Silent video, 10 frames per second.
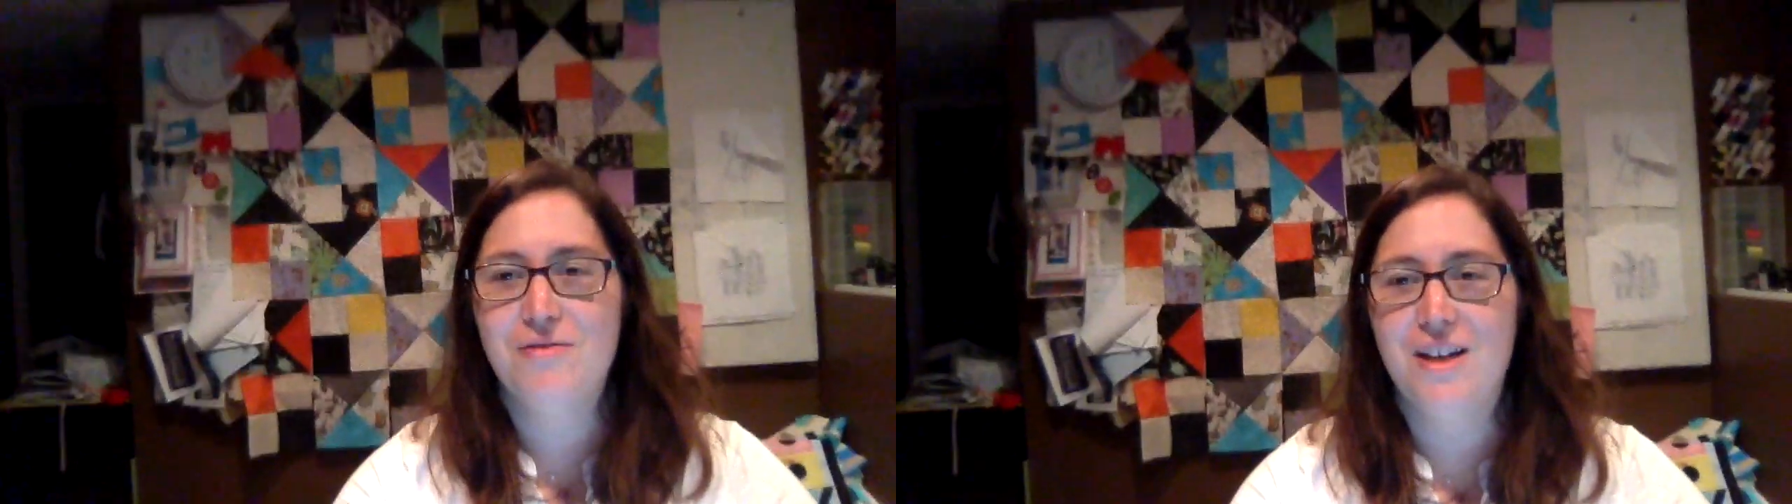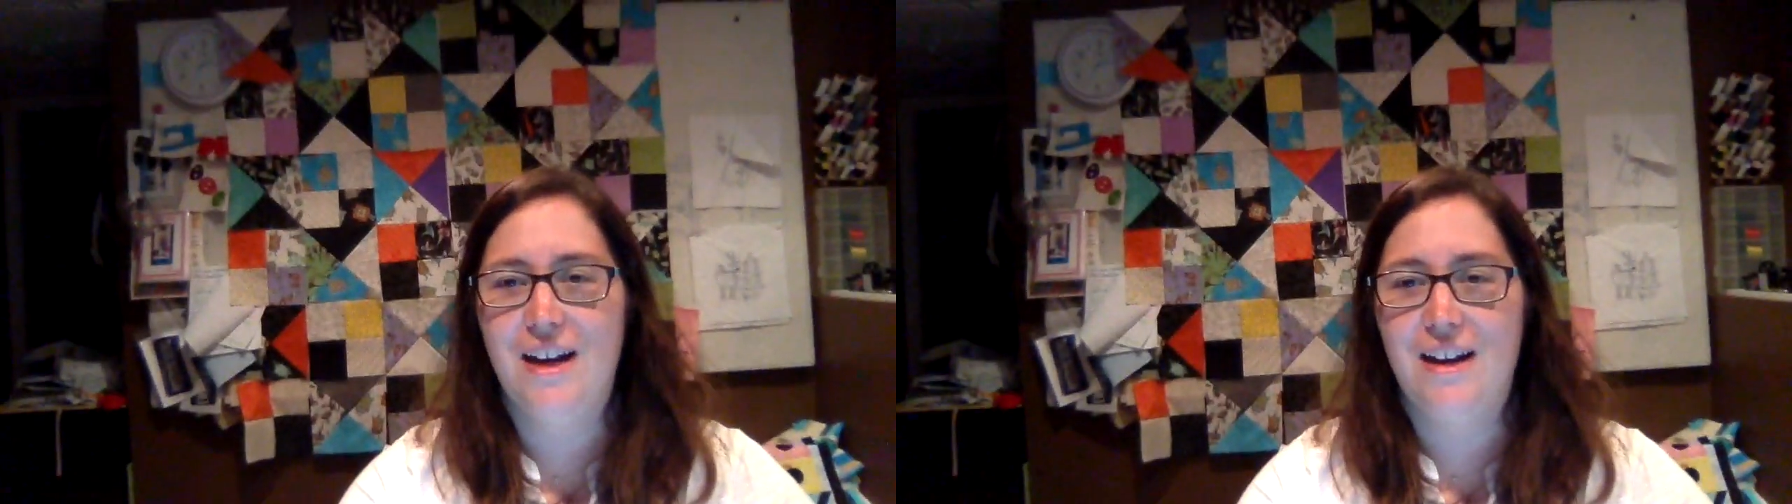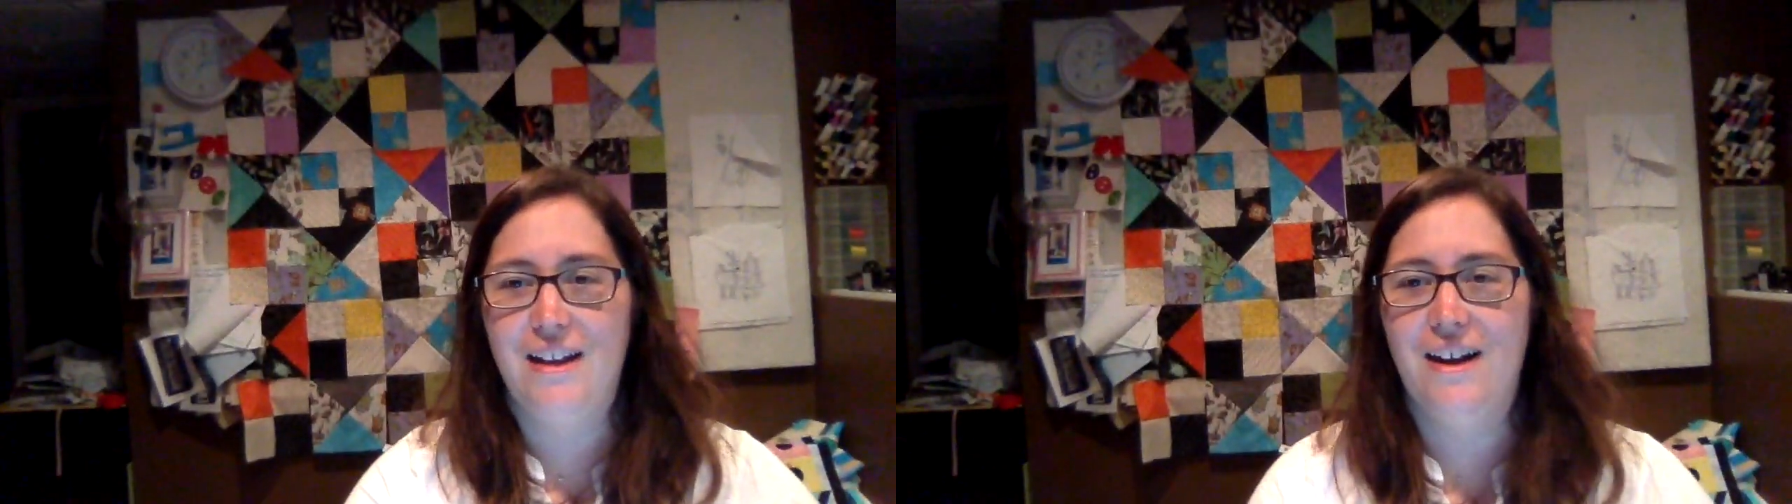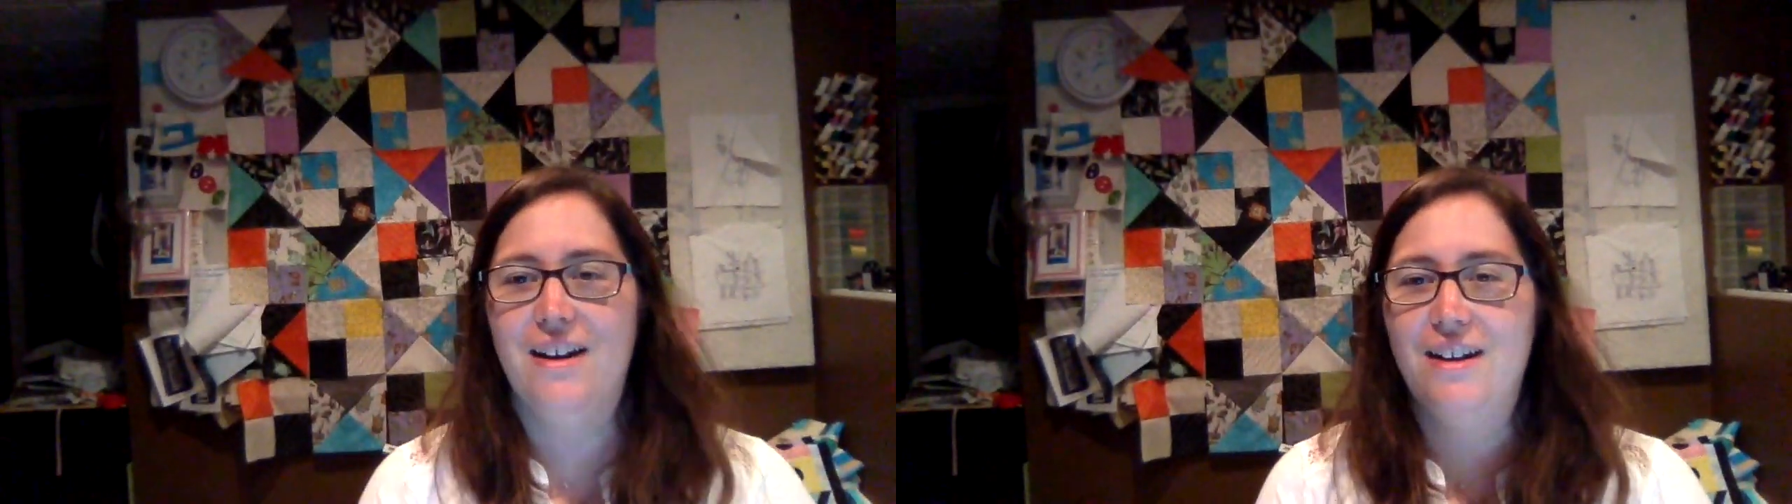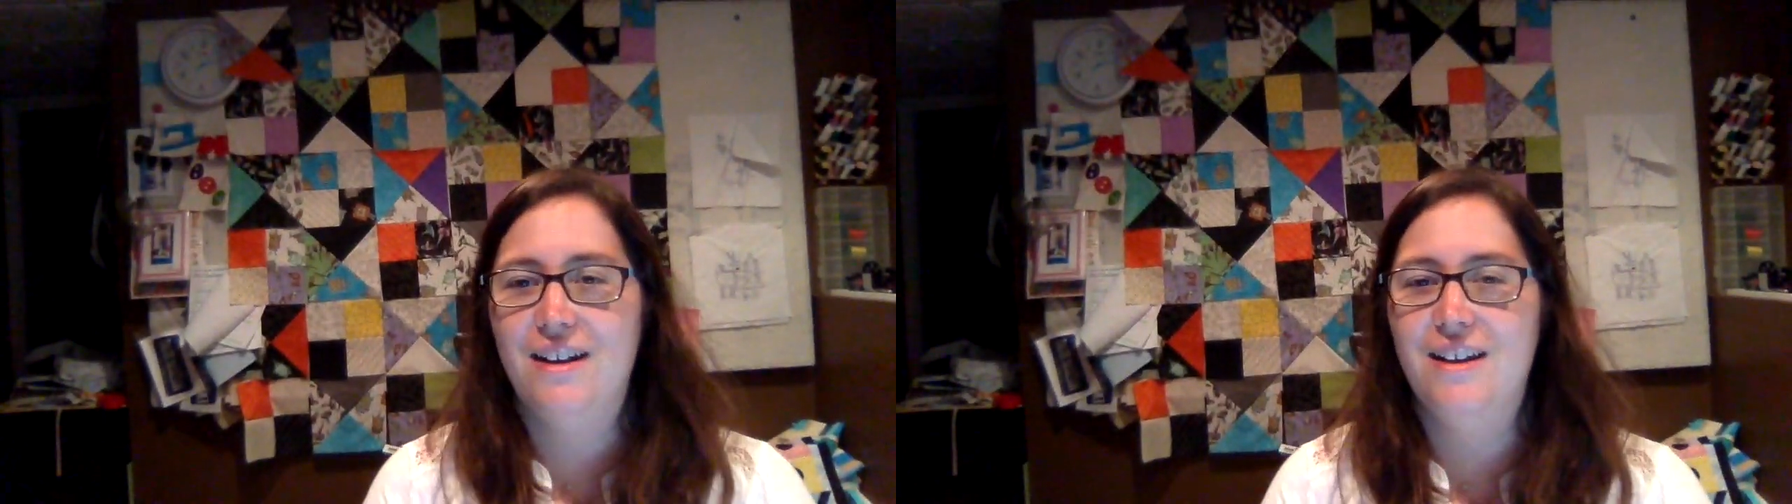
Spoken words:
we're getting there.